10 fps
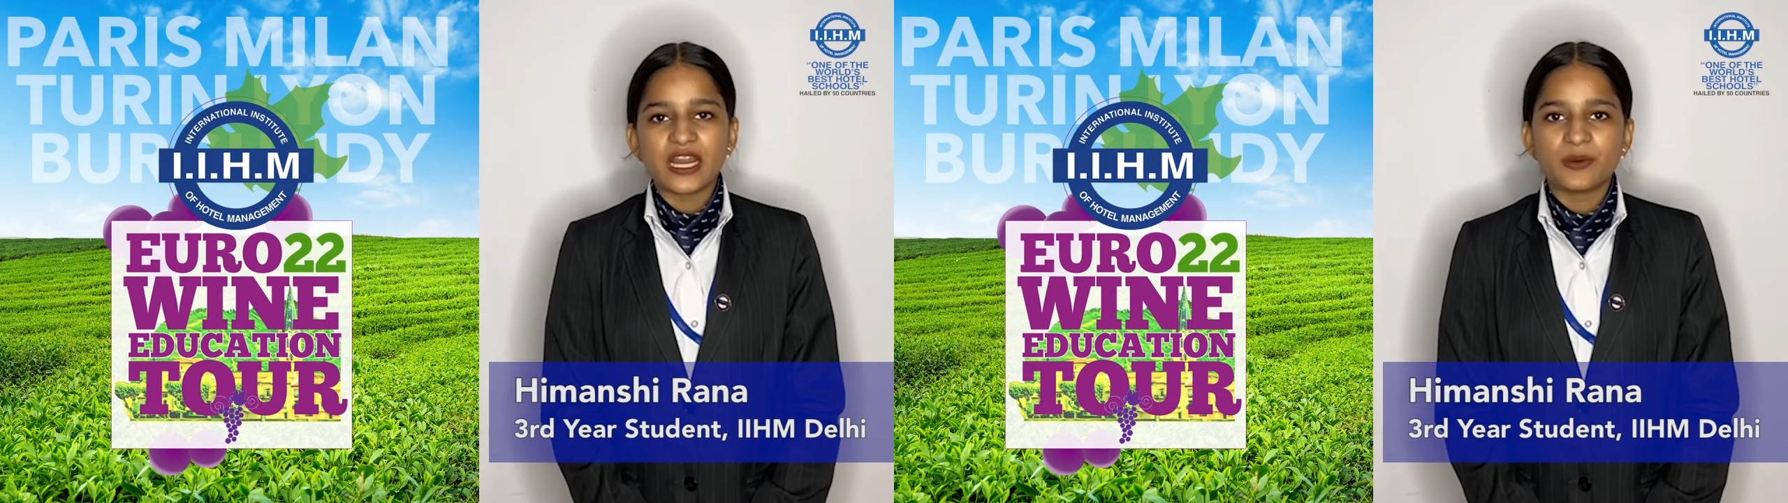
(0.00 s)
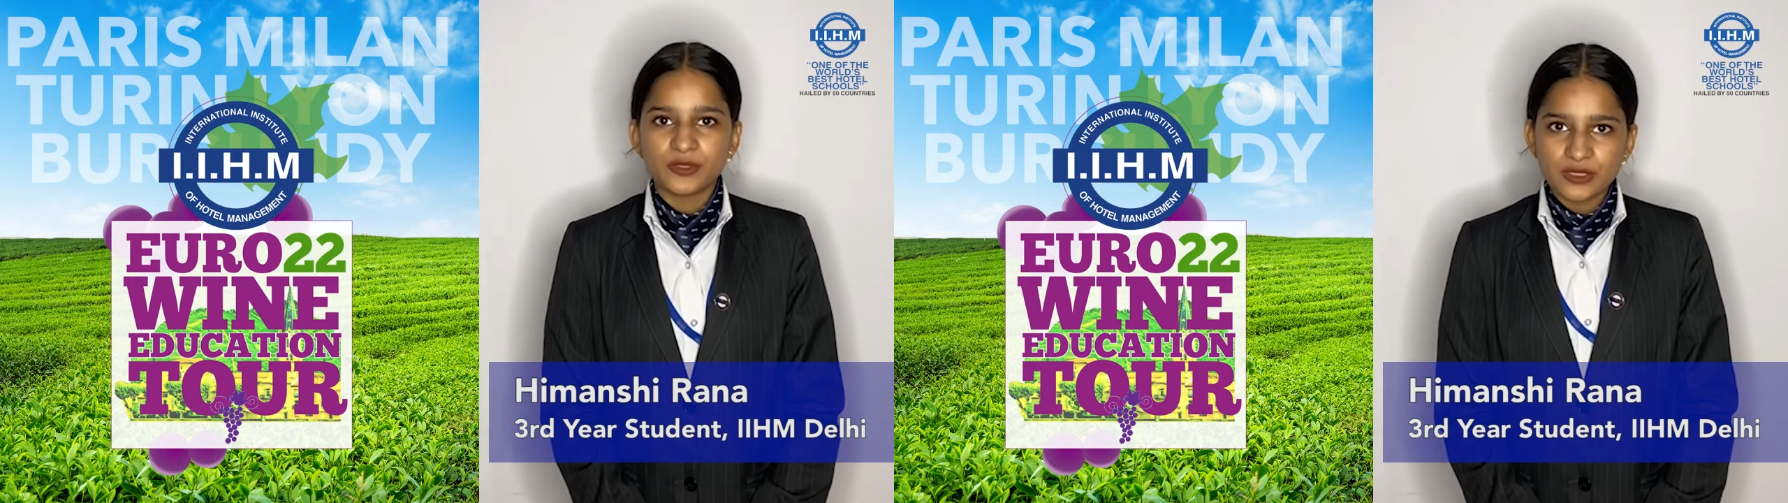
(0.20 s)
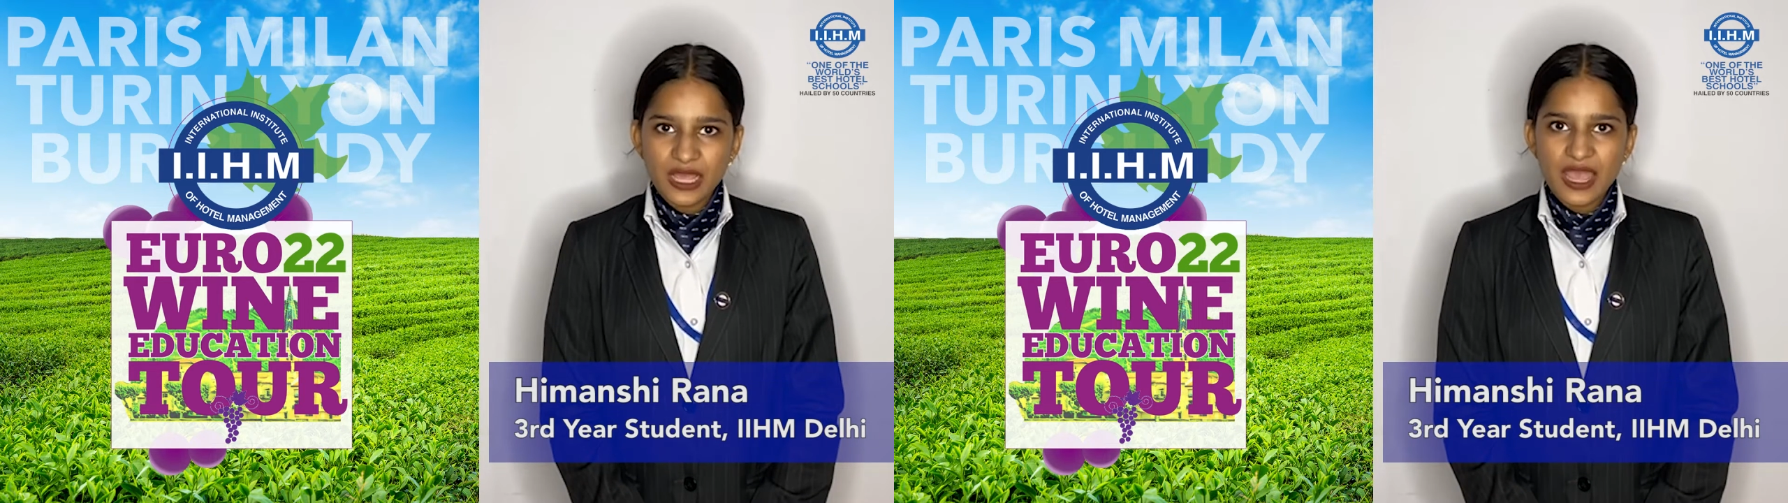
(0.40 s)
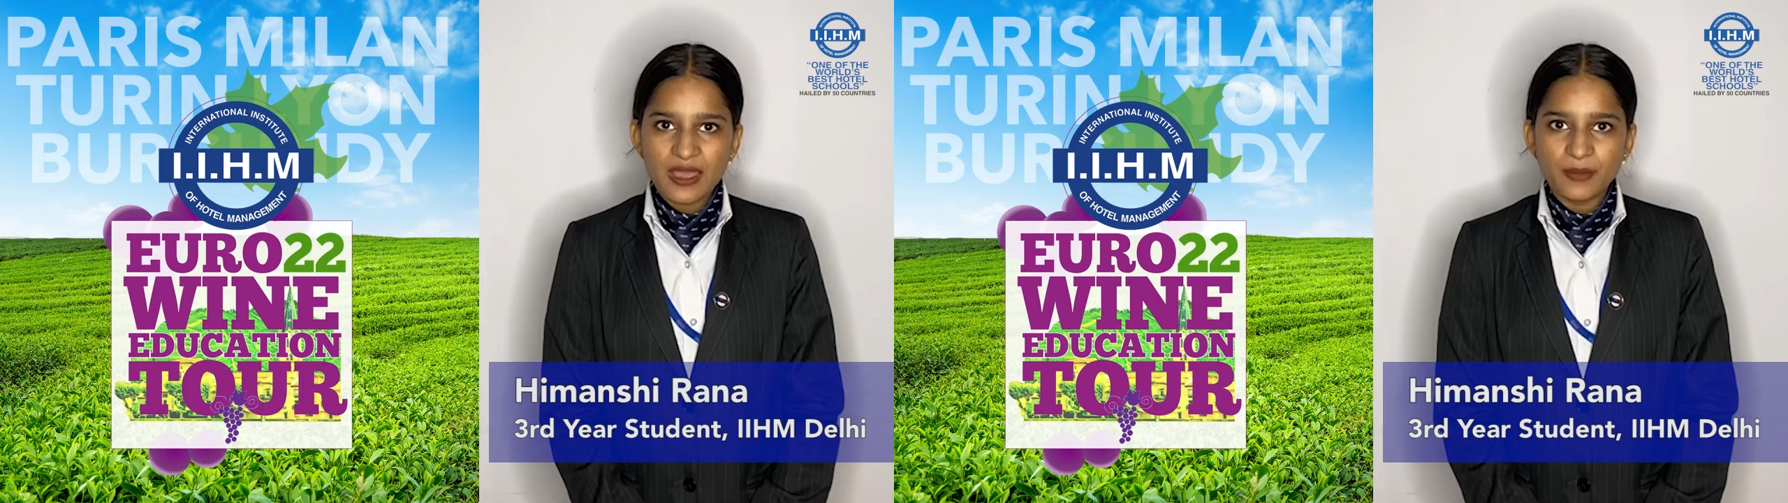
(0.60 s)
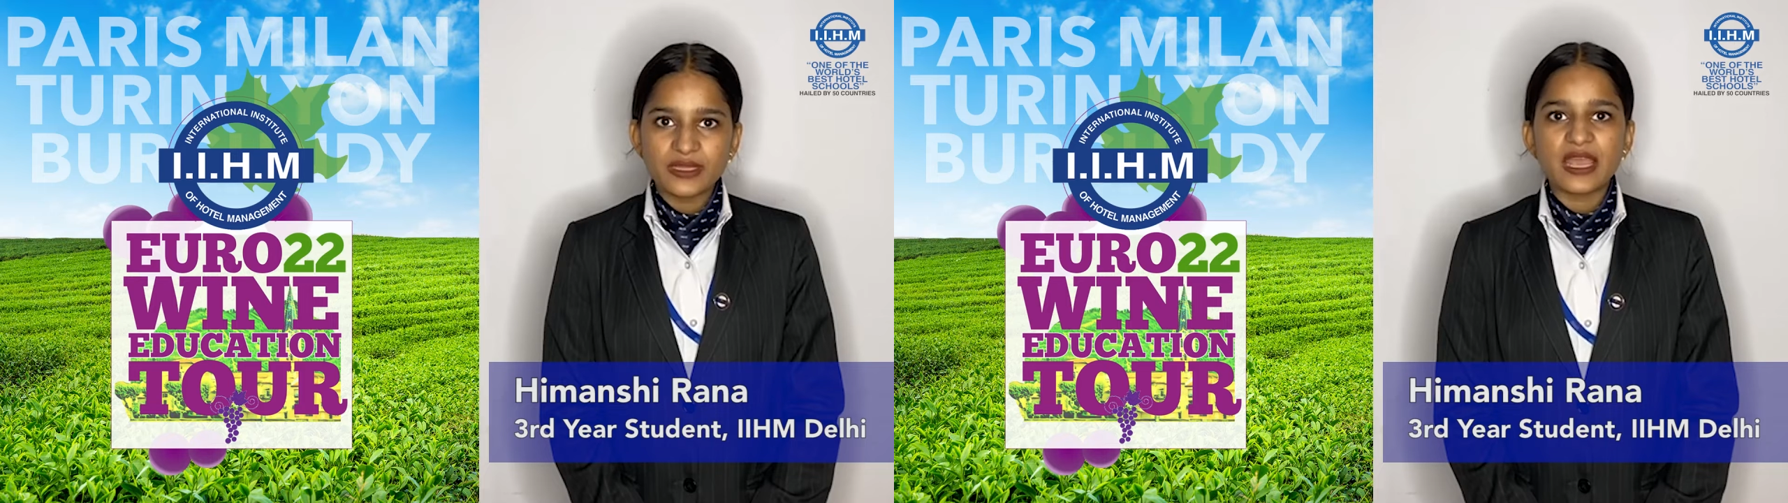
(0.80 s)
Abdullah
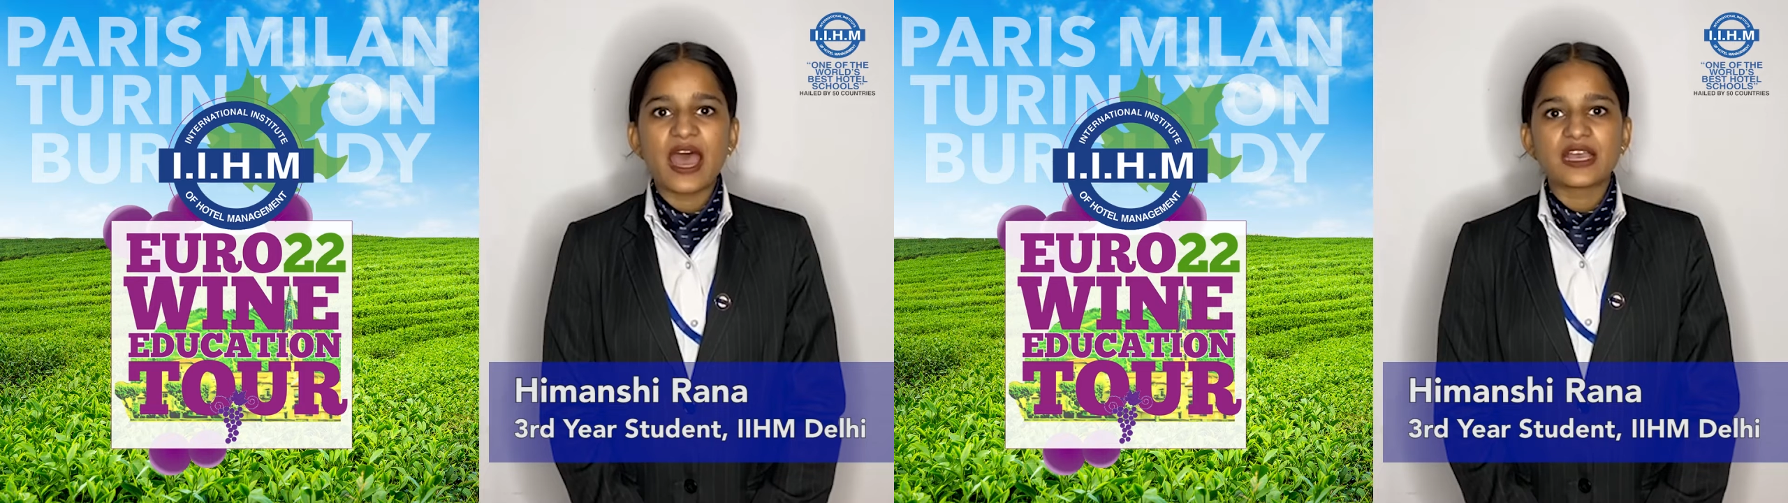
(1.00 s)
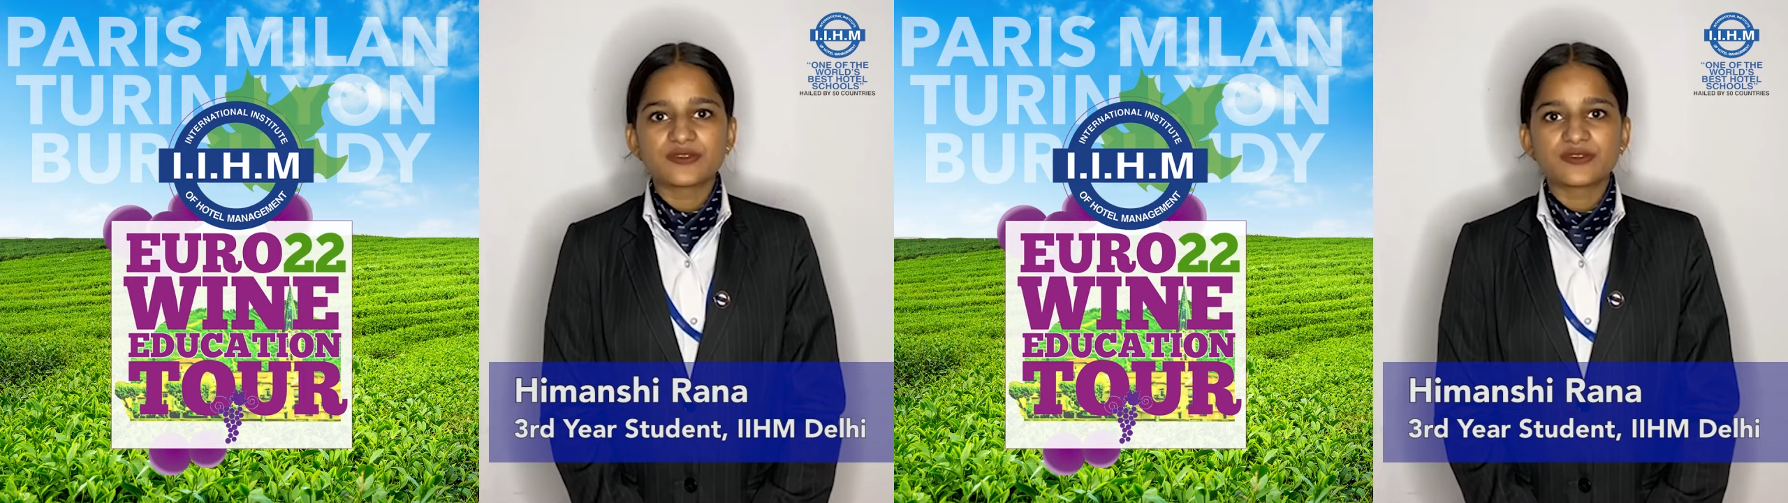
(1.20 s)
Ahmed, as